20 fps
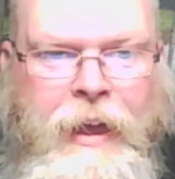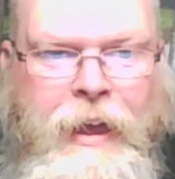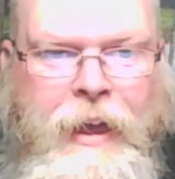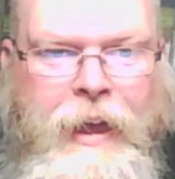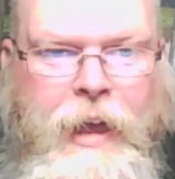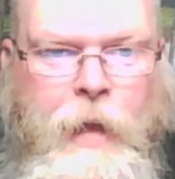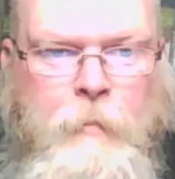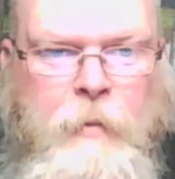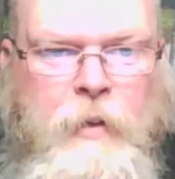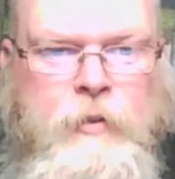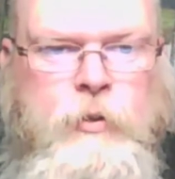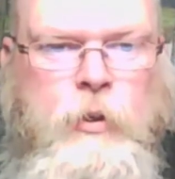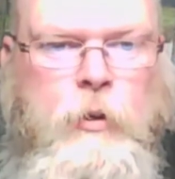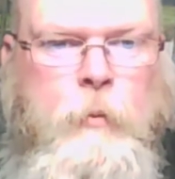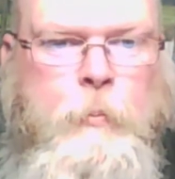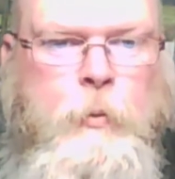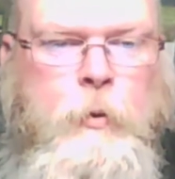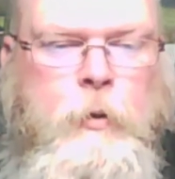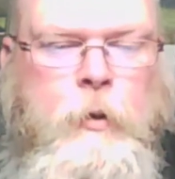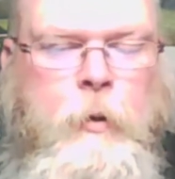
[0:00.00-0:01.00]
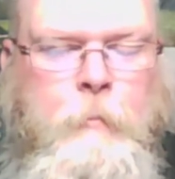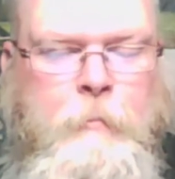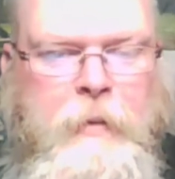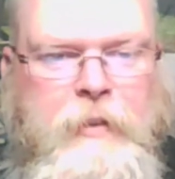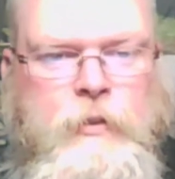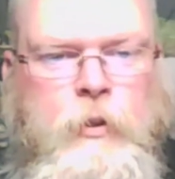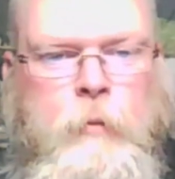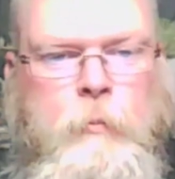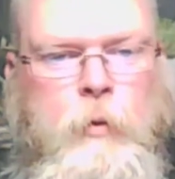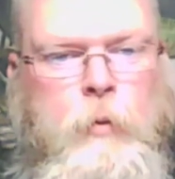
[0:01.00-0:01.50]
A
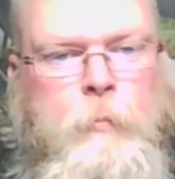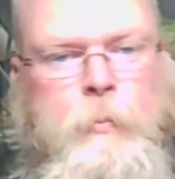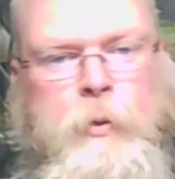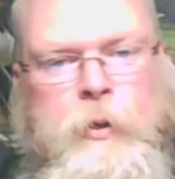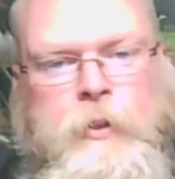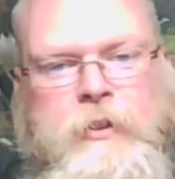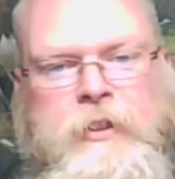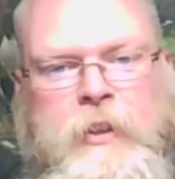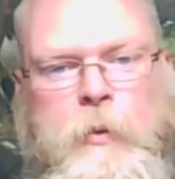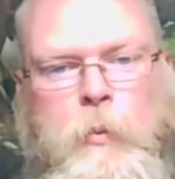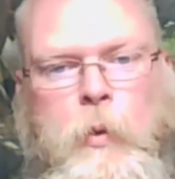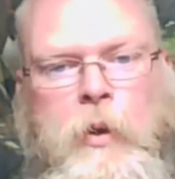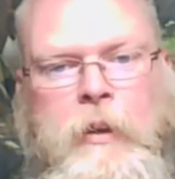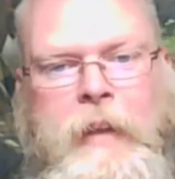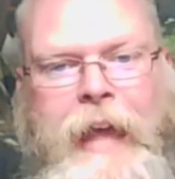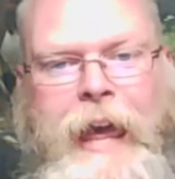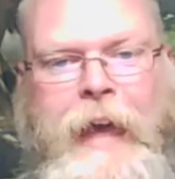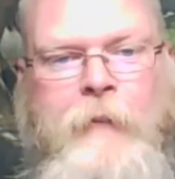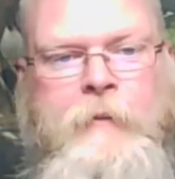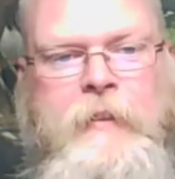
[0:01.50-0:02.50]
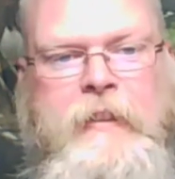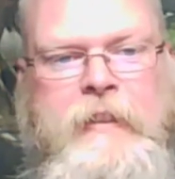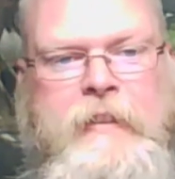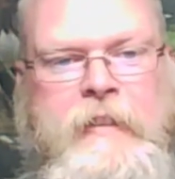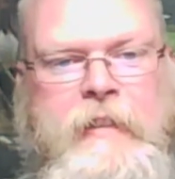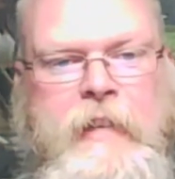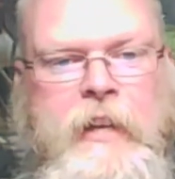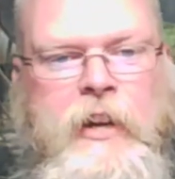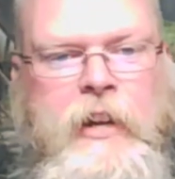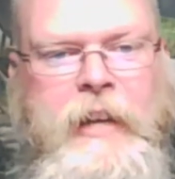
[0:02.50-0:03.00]
miserable person will laugh and
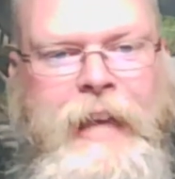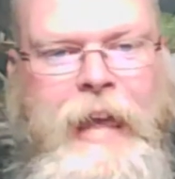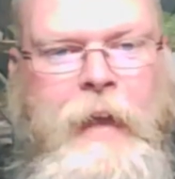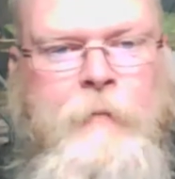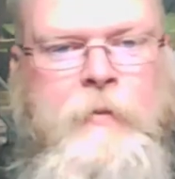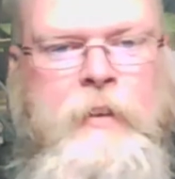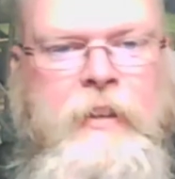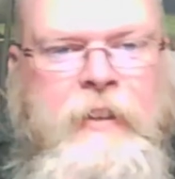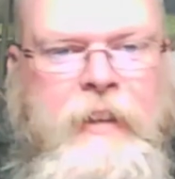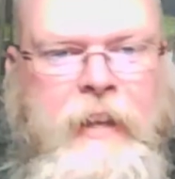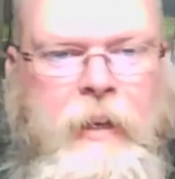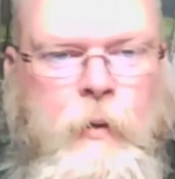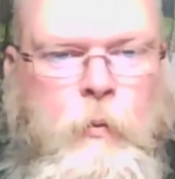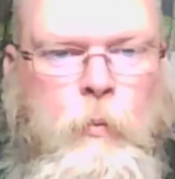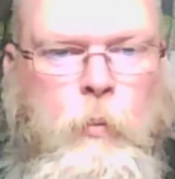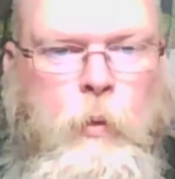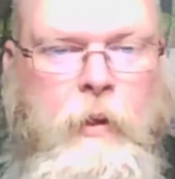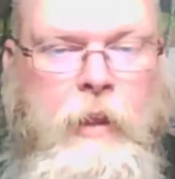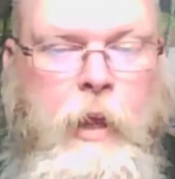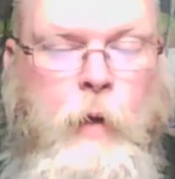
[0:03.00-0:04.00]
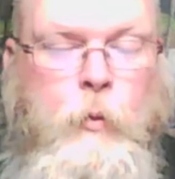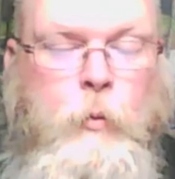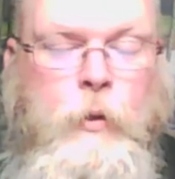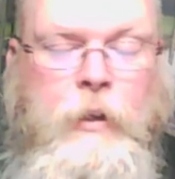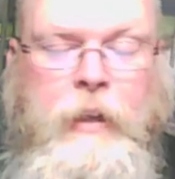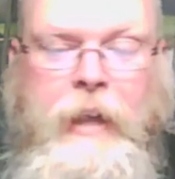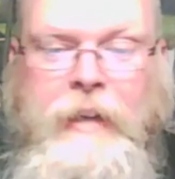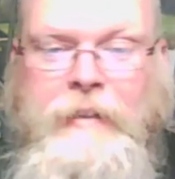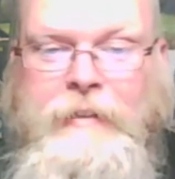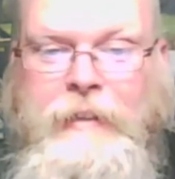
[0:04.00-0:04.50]
sneer at everything without
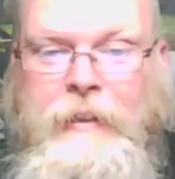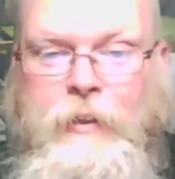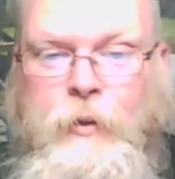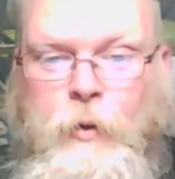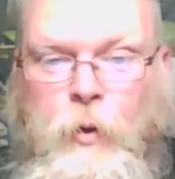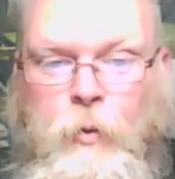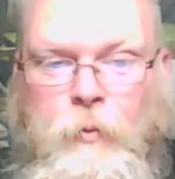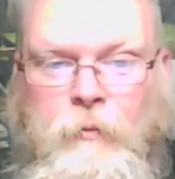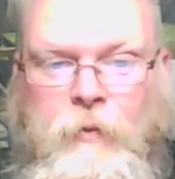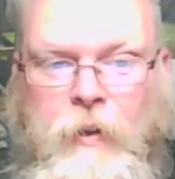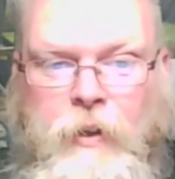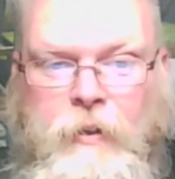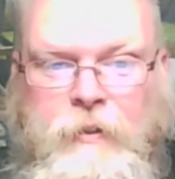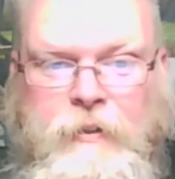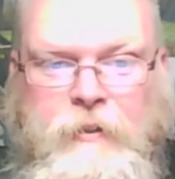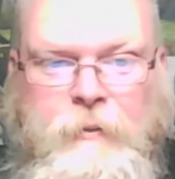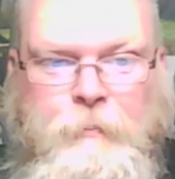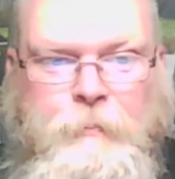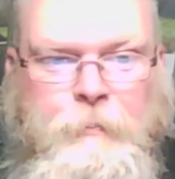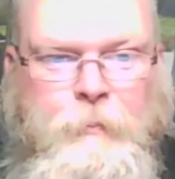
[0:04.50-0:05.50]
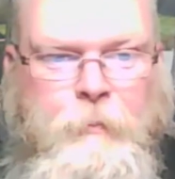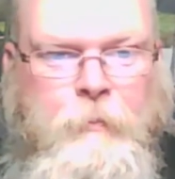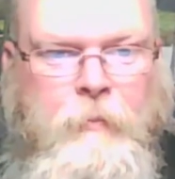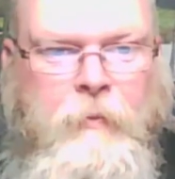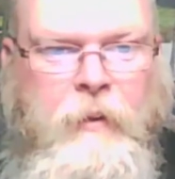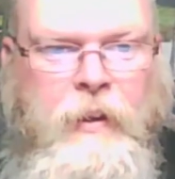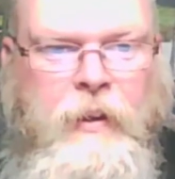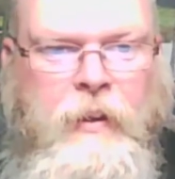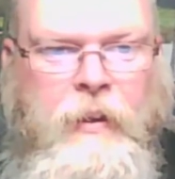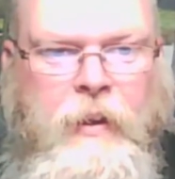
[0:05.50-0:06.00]
realizing their own faults.
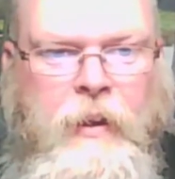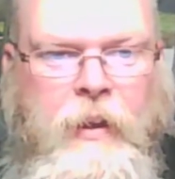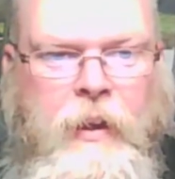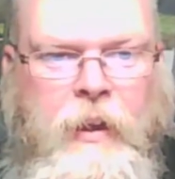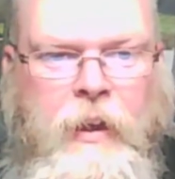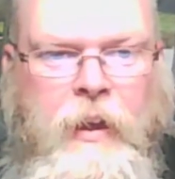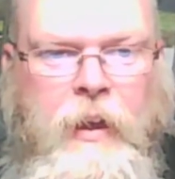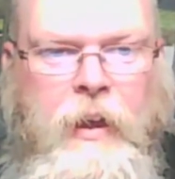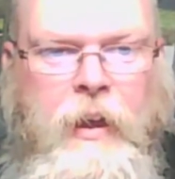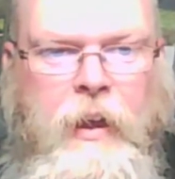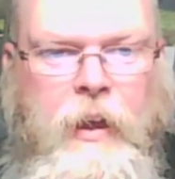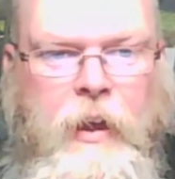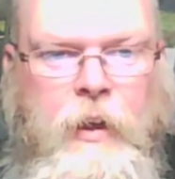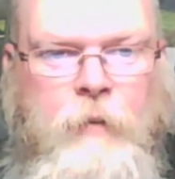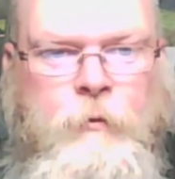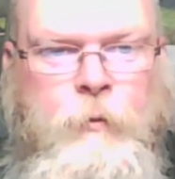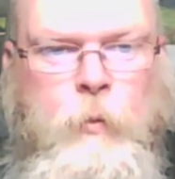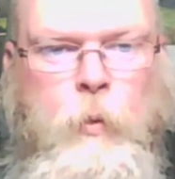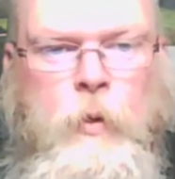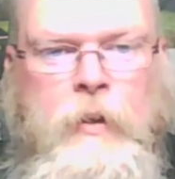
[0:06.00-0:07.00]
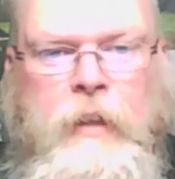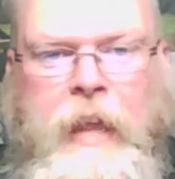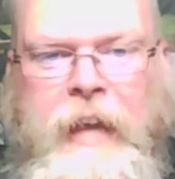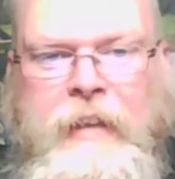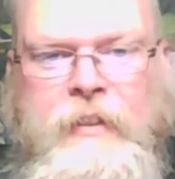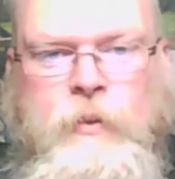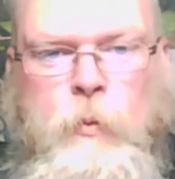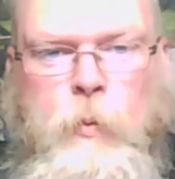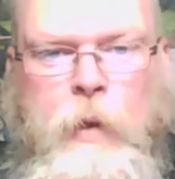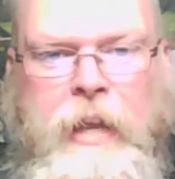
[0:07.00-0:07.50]
A fool
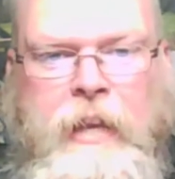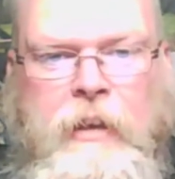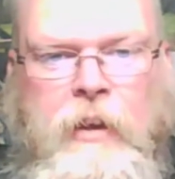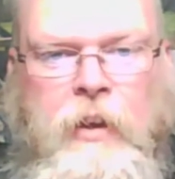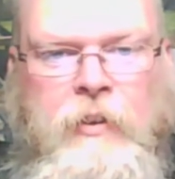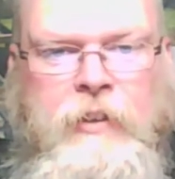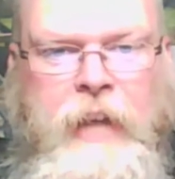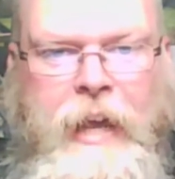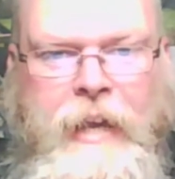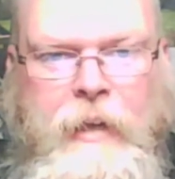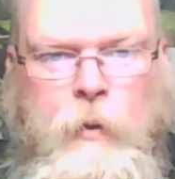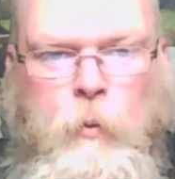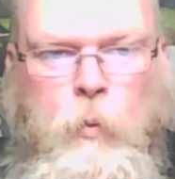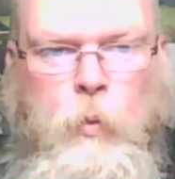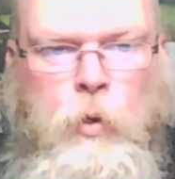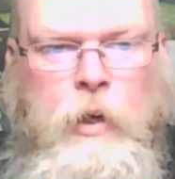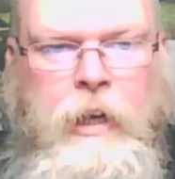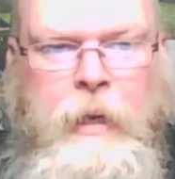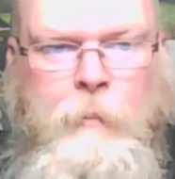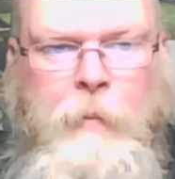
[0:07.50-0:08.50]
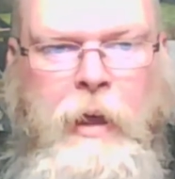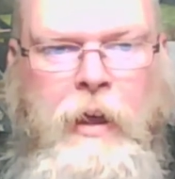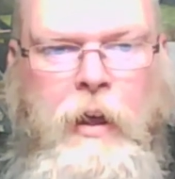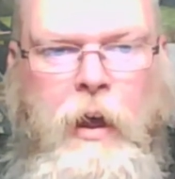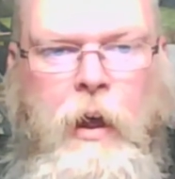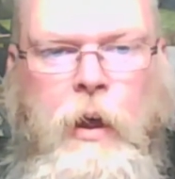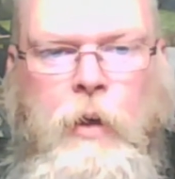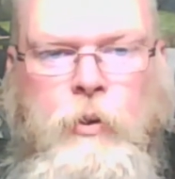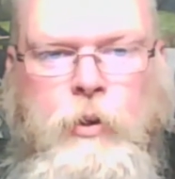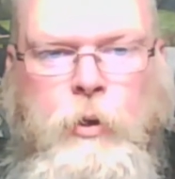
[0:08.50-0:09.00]
lies awake all night worrying about
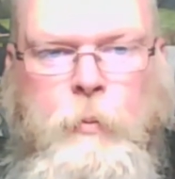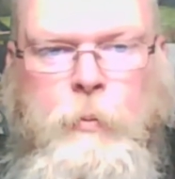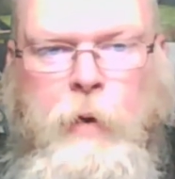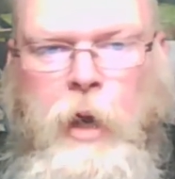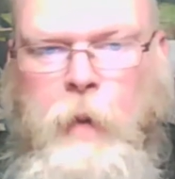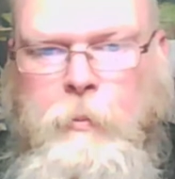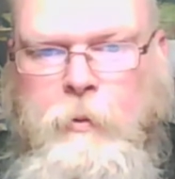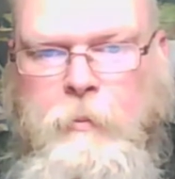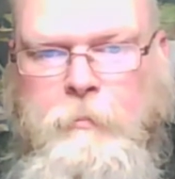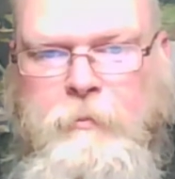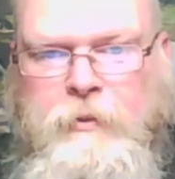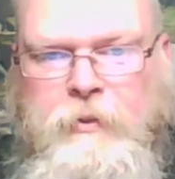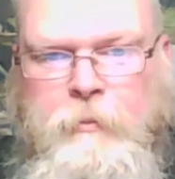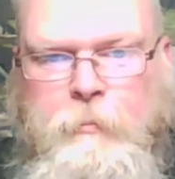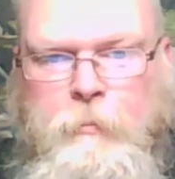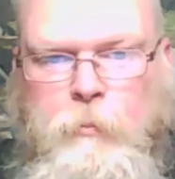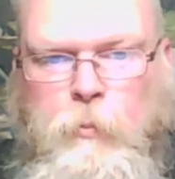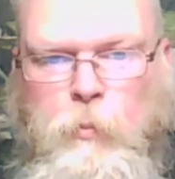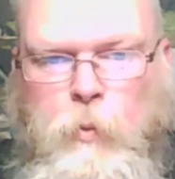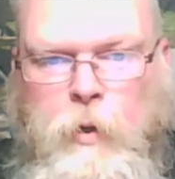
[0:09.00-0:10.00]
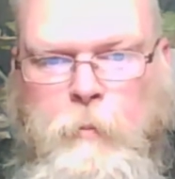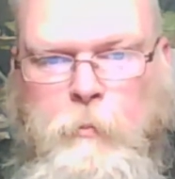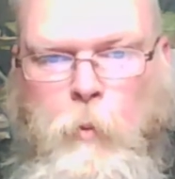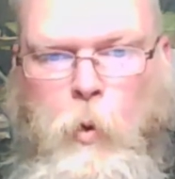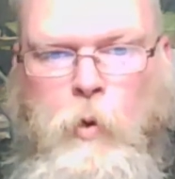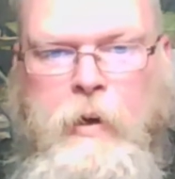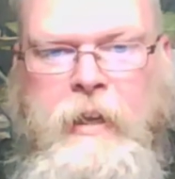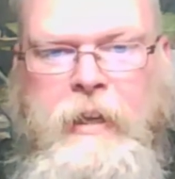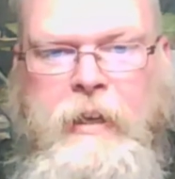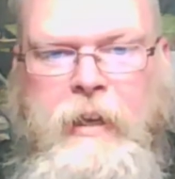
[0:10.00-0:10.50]
all their problems. When
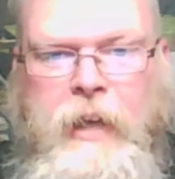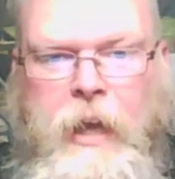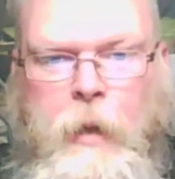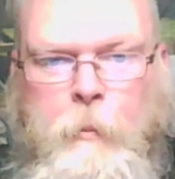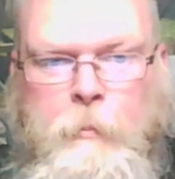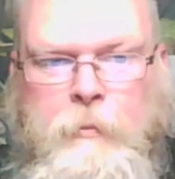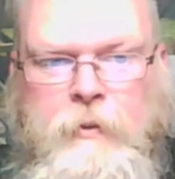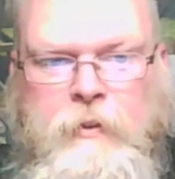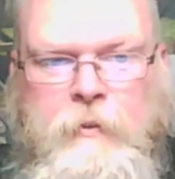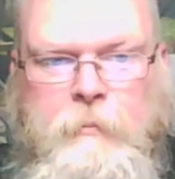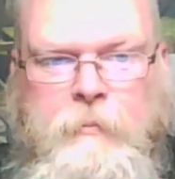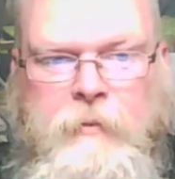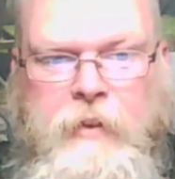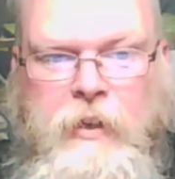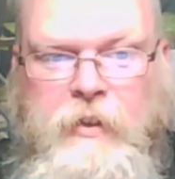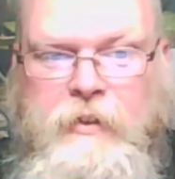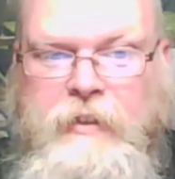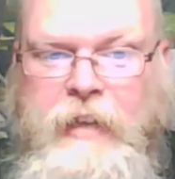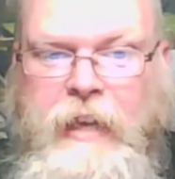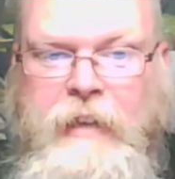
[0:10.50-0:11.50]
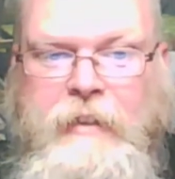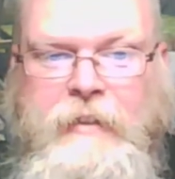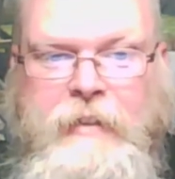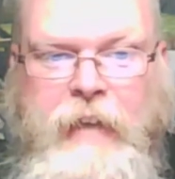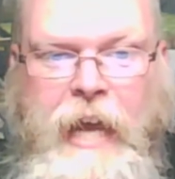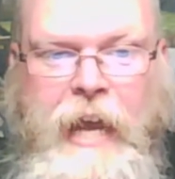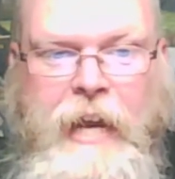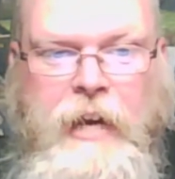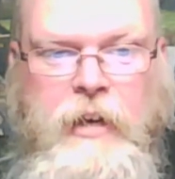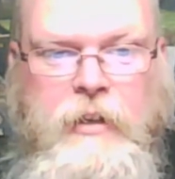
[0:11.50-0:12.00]
morning comes, they're dead
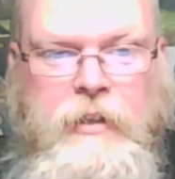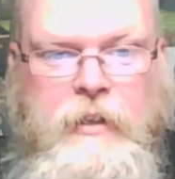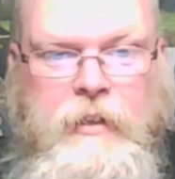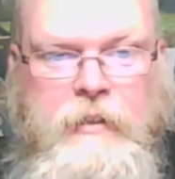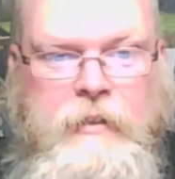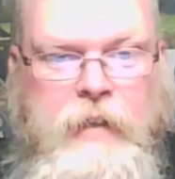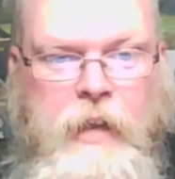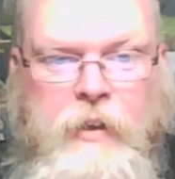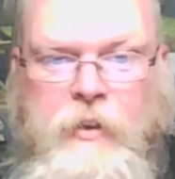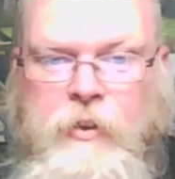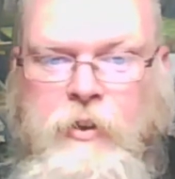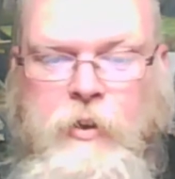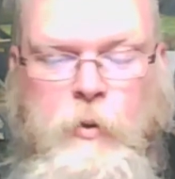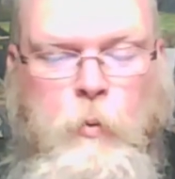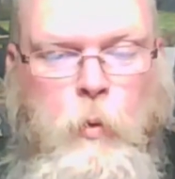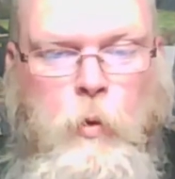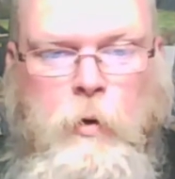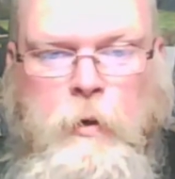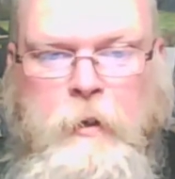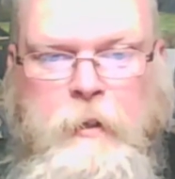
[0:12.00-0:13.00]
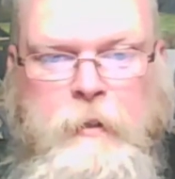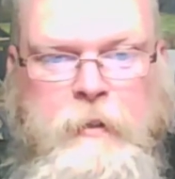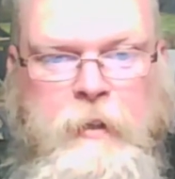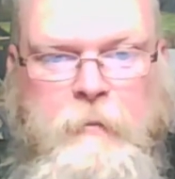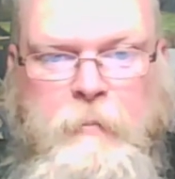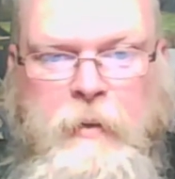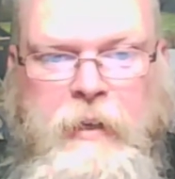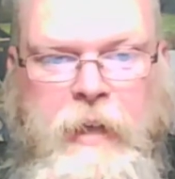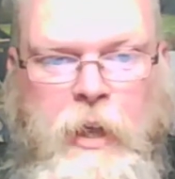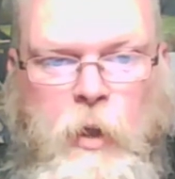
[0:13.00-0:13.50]
tired and none of their worries
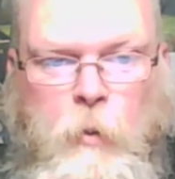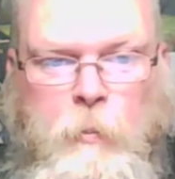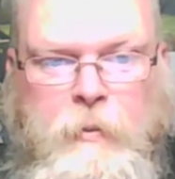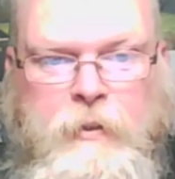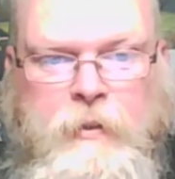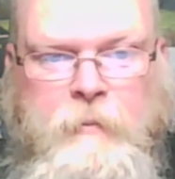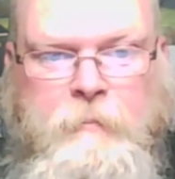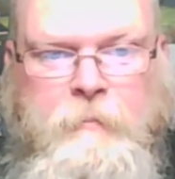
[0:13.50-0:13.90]
have been helped.